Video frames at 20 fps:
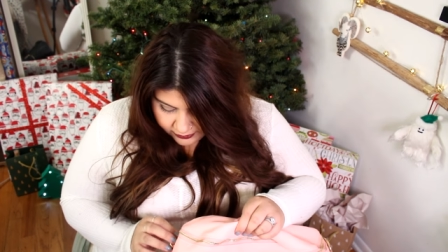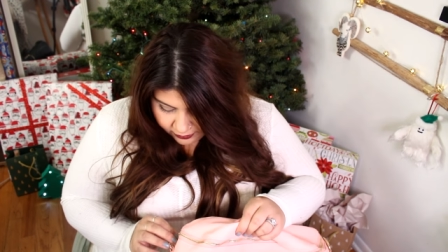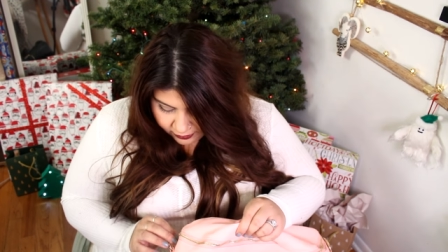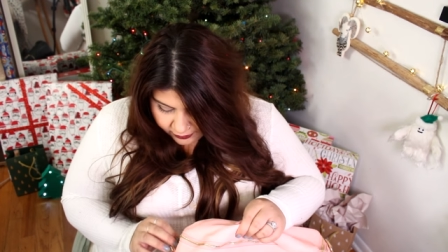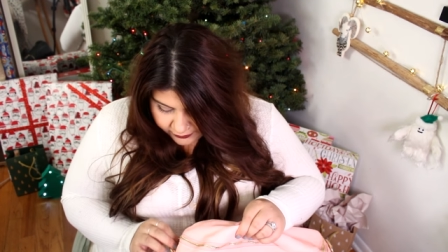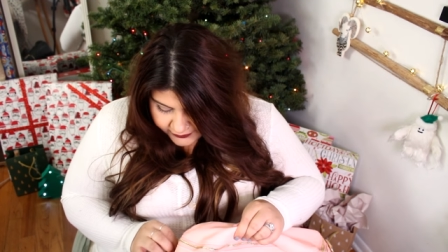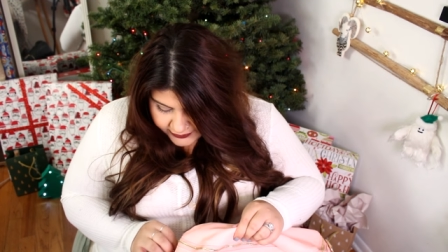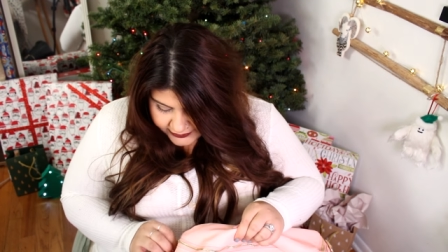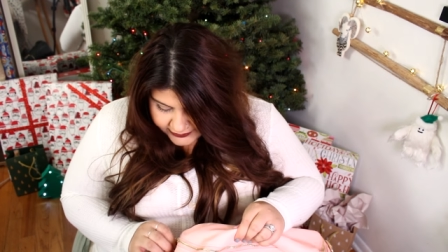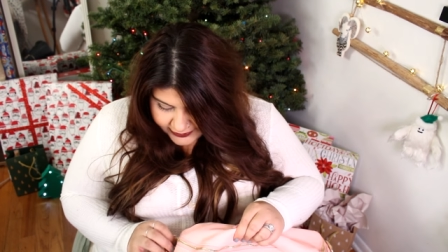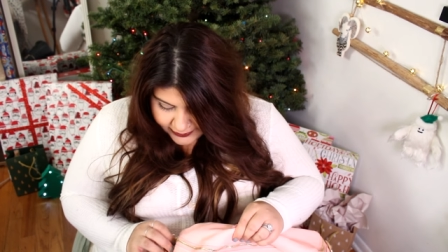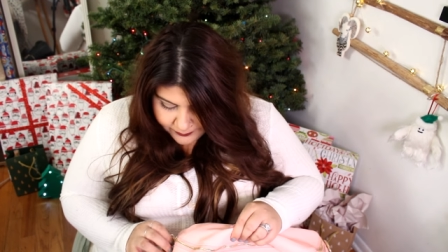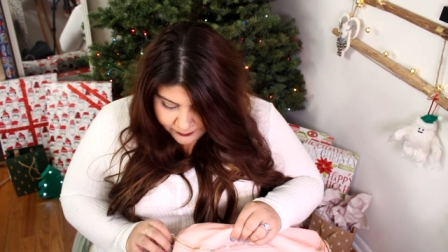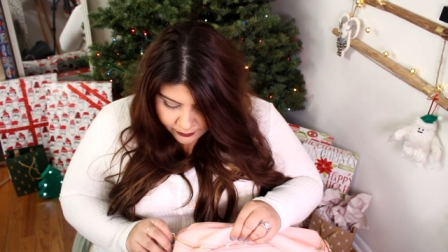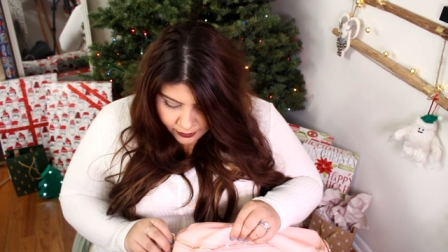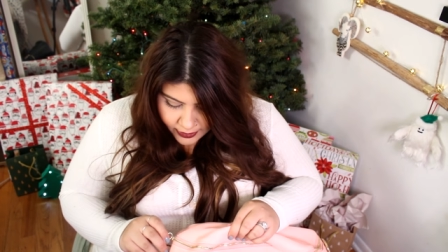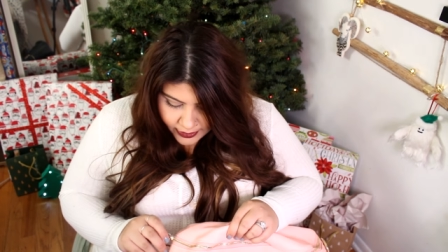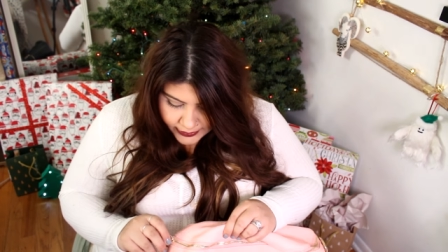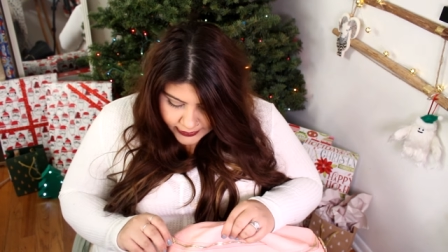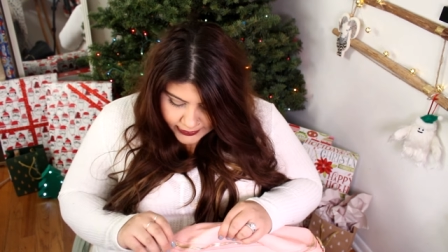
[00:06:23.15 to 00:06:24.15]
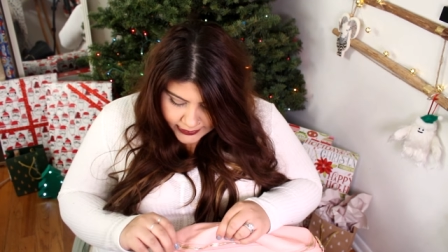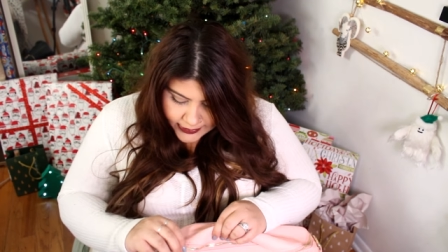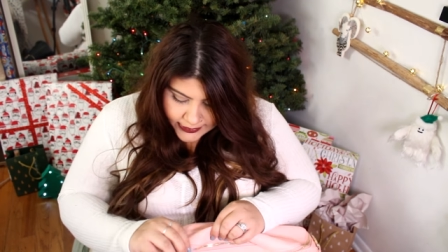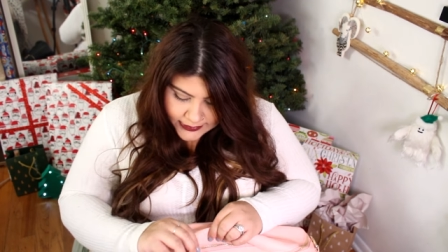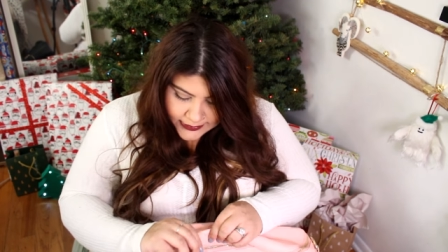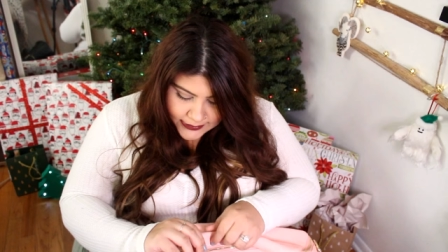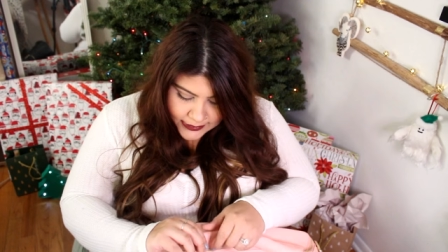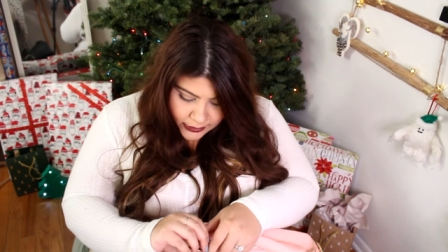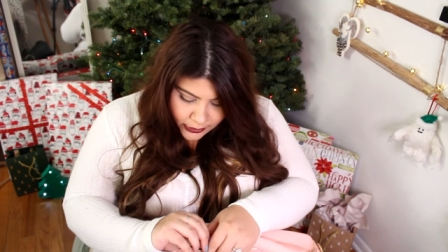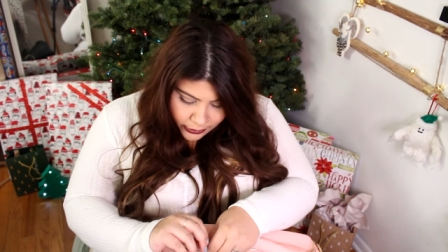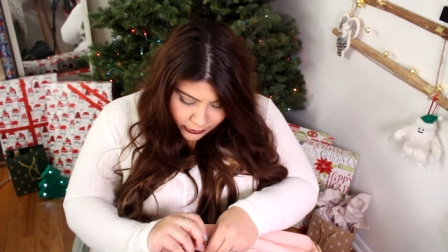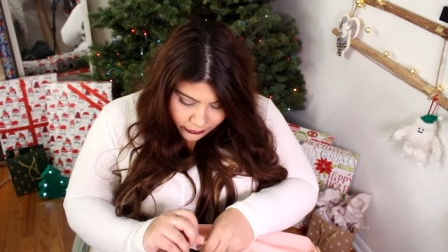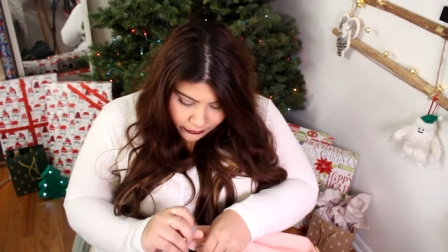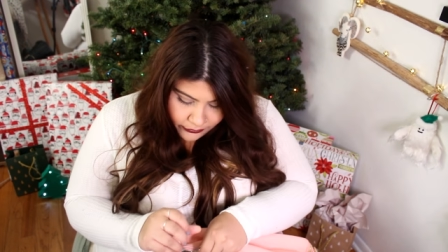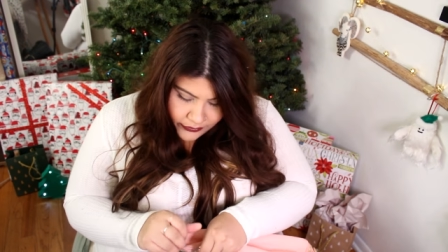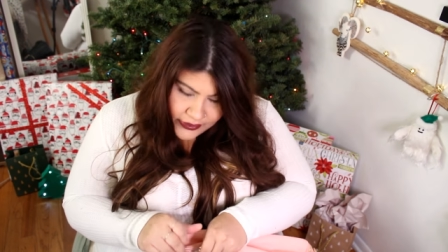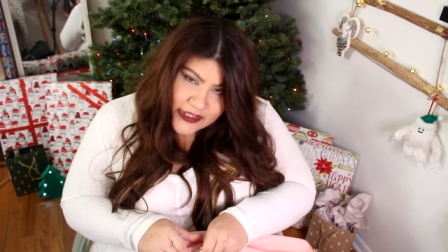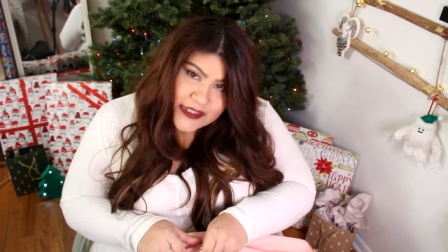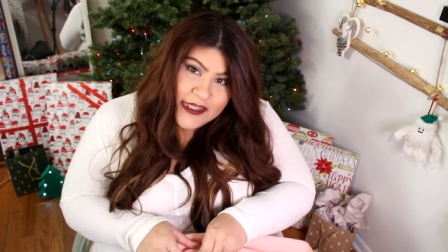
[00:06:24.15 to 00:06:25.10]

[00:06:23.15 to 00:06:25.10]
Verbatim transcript: all the same pockets, the gold.